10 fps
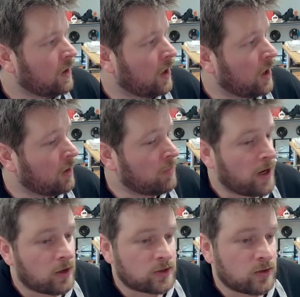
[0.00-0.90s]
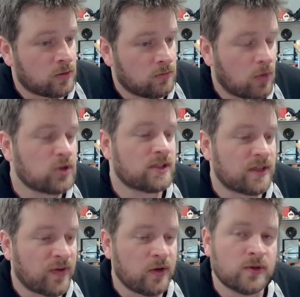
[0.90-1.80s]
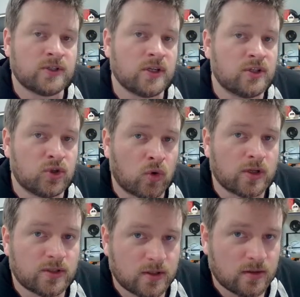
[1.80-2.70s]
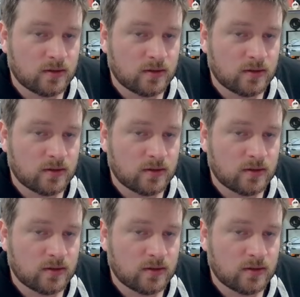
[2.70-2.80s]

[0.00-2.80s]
But I also, most of the stuff I do is shorts.